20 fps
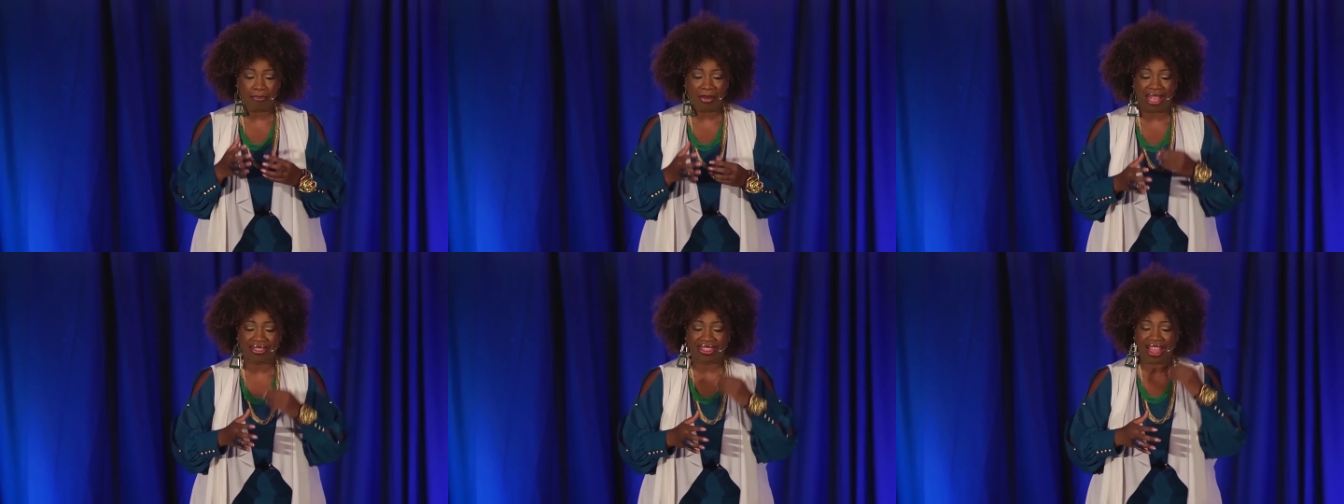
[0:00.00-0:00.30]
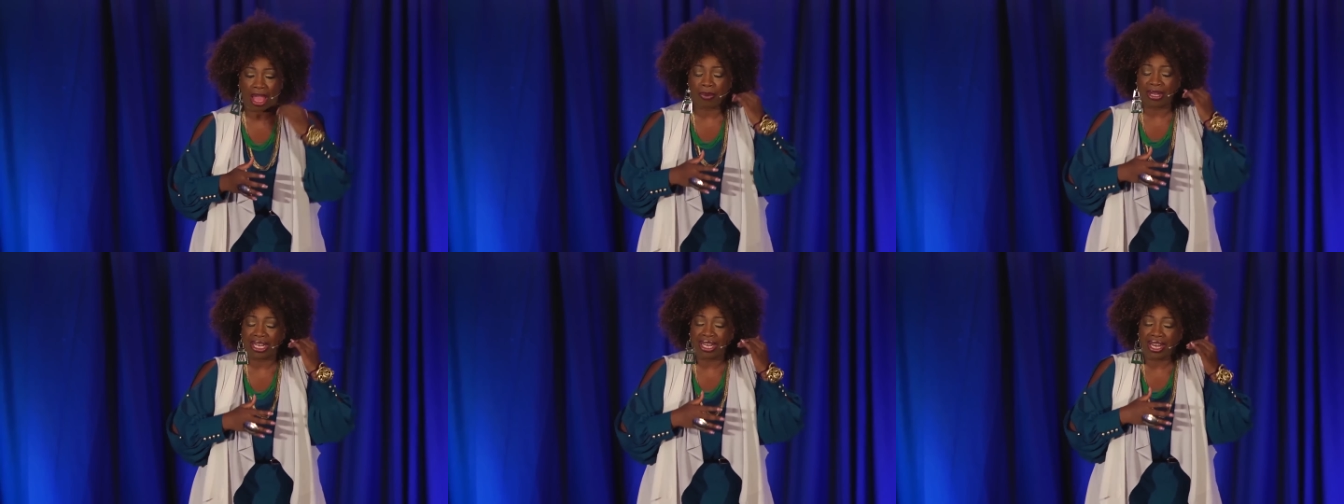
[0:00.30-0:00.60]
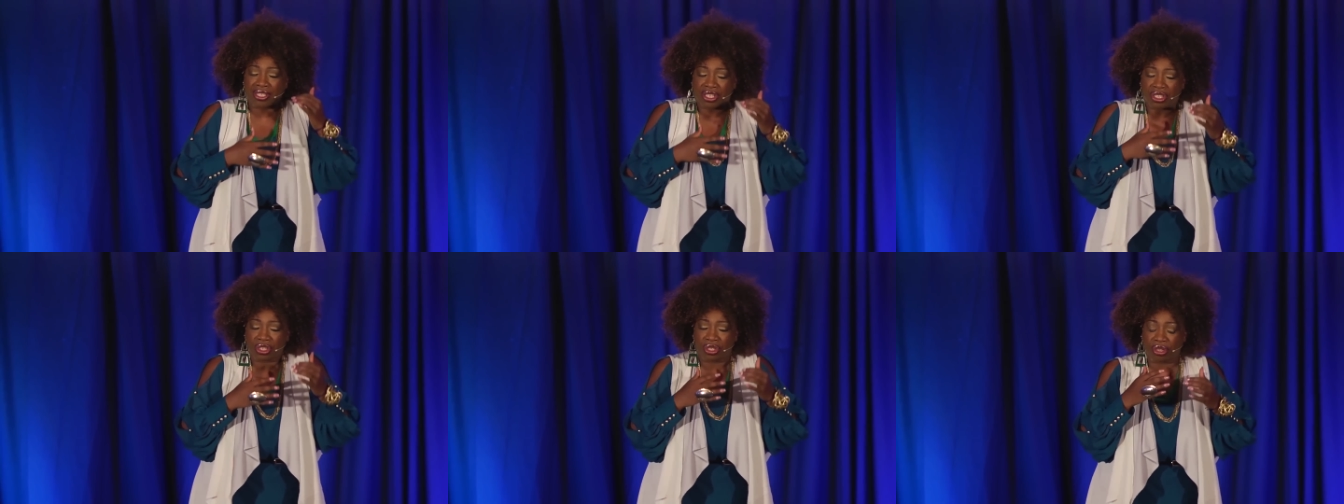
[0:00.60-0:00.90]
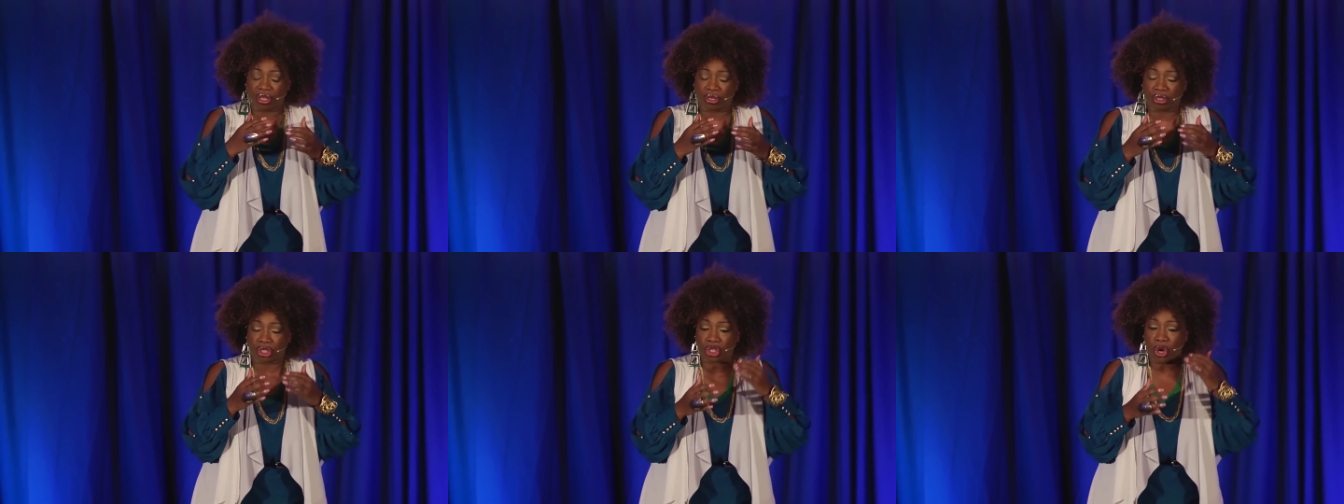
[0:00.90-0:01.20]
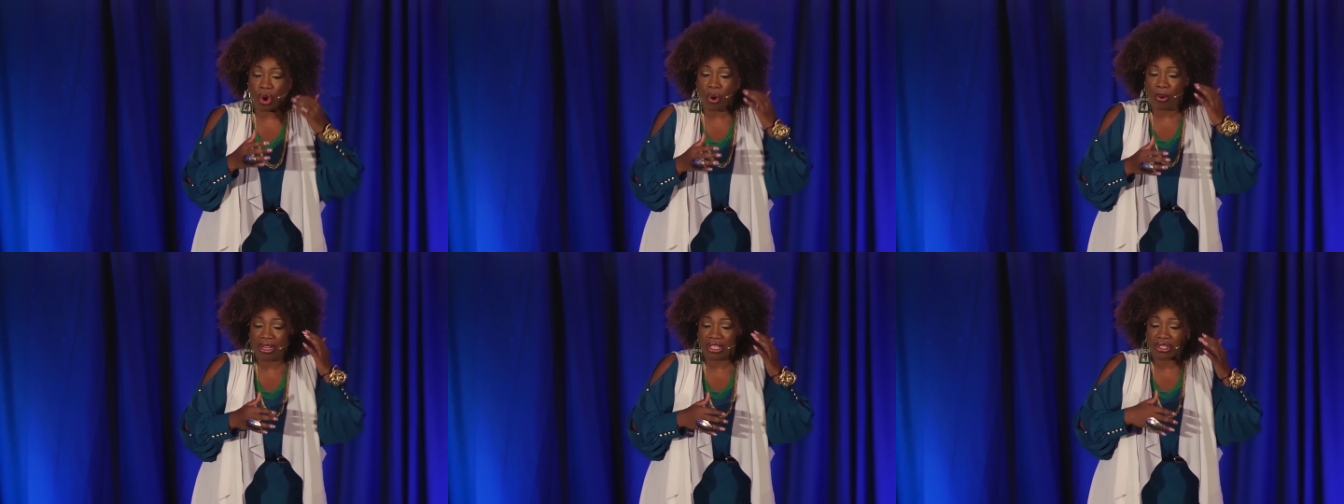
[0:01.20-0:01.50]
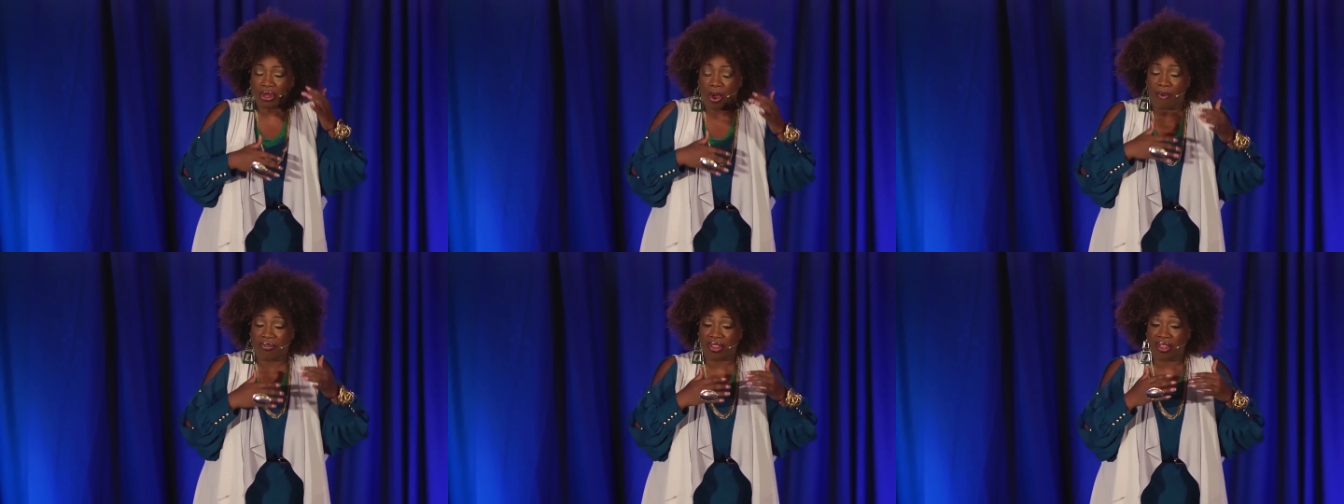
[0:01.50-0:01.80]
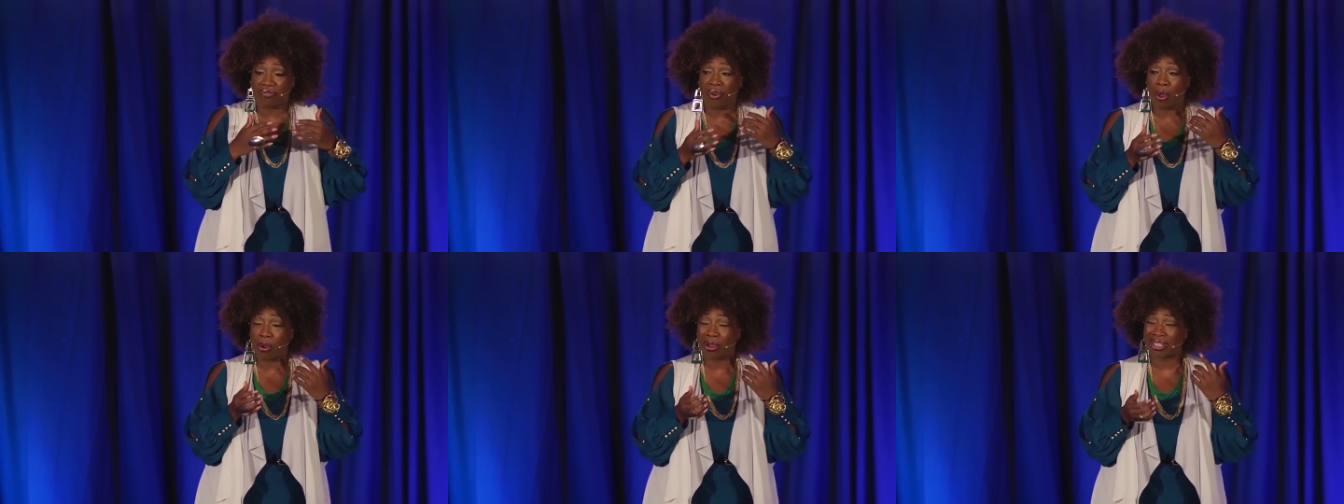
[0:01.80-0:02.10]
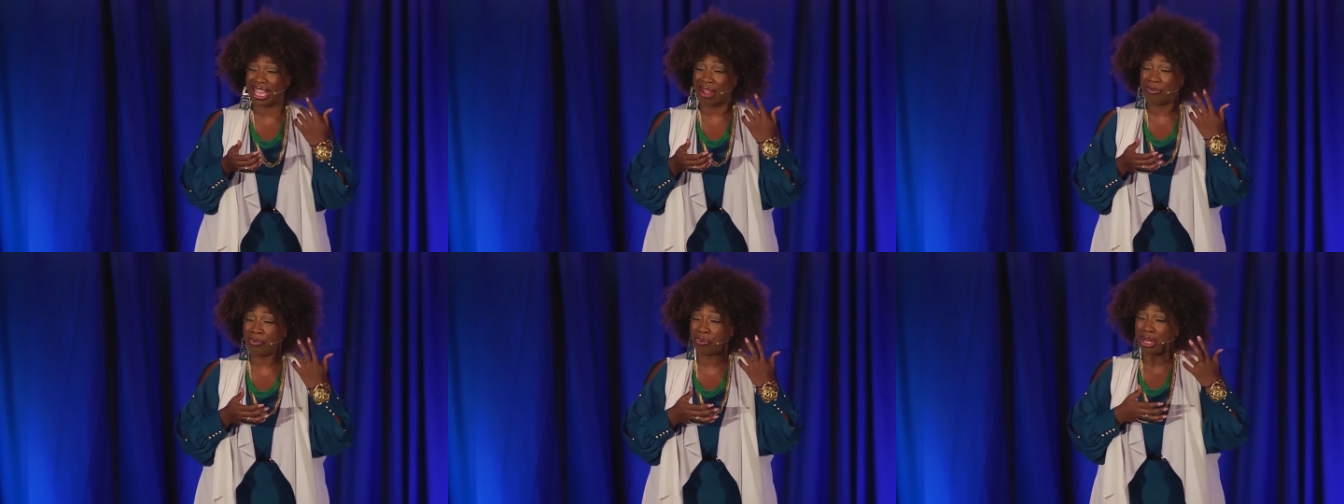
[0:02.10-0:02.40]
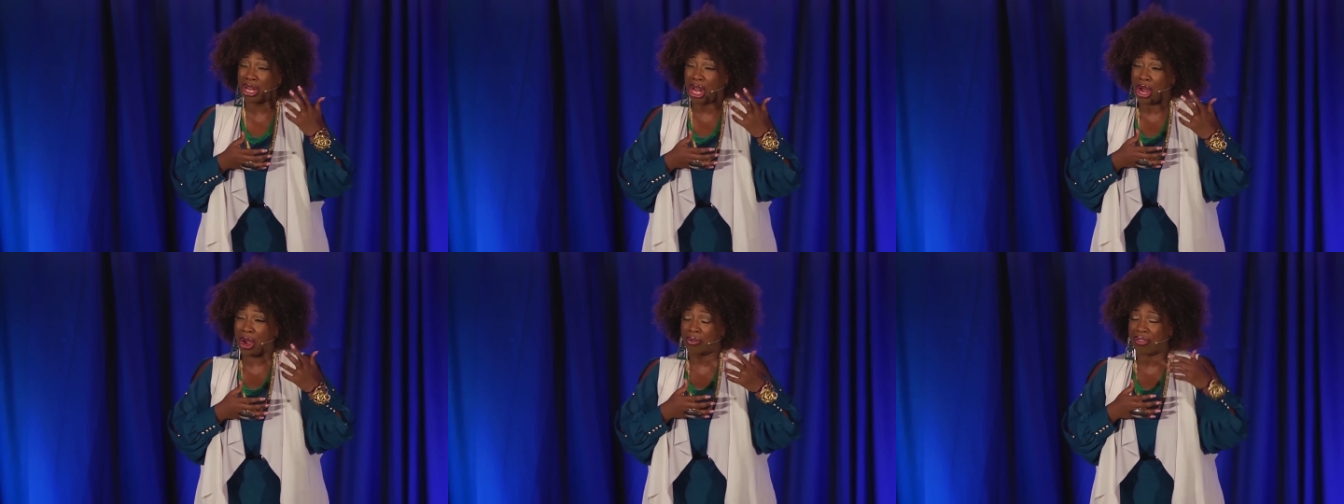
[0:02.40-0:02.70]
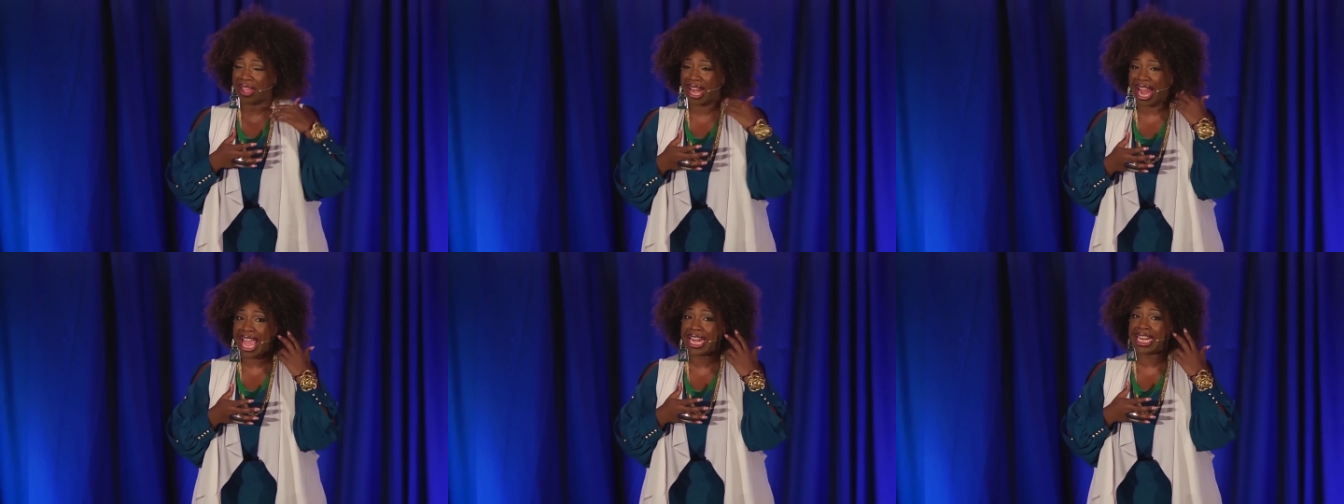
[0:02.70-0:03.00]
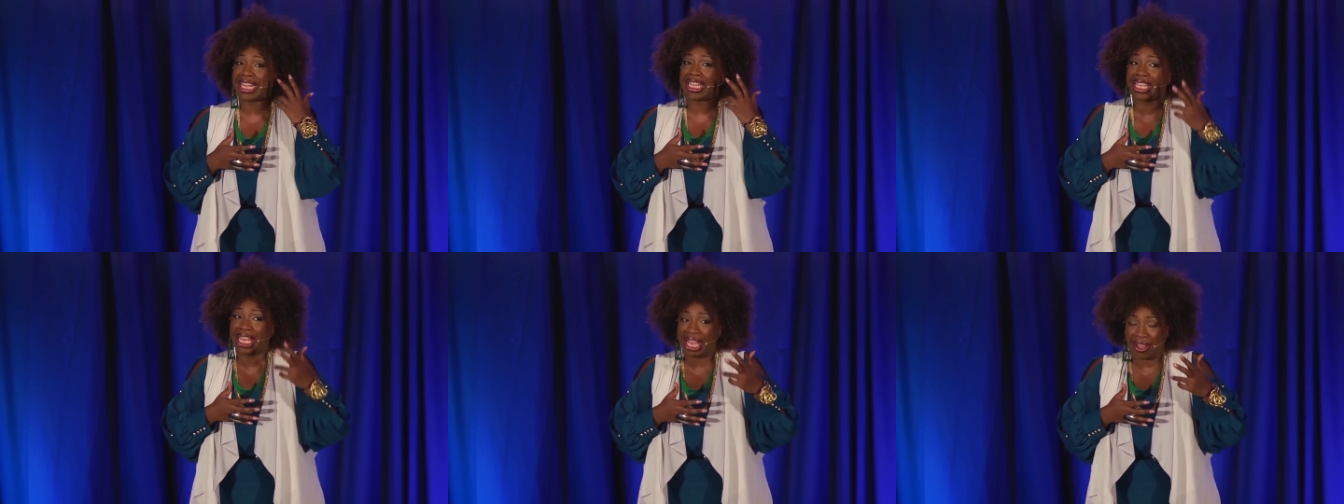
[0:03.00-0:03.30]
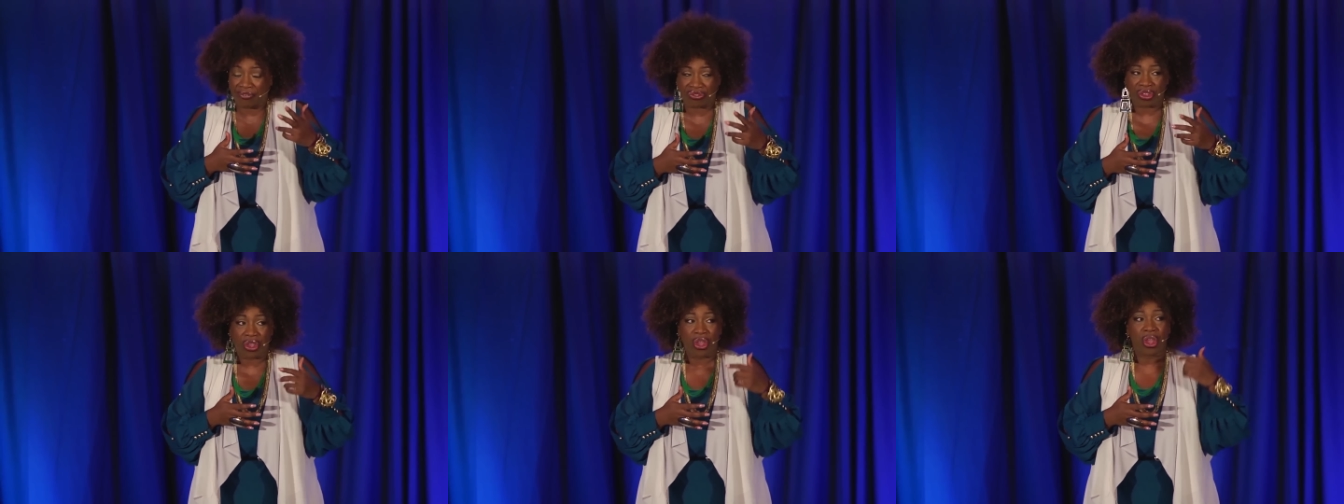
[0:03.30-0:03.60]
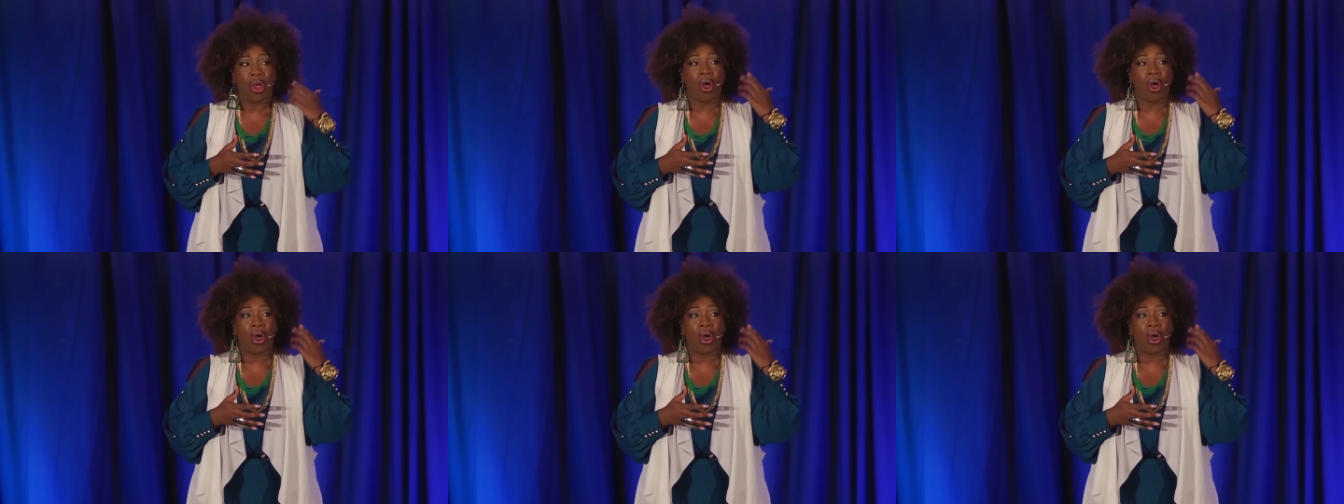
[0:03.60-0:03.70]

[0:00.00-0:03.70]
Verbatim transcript: month I would listen to their stories over the phone because I learned that I had a gift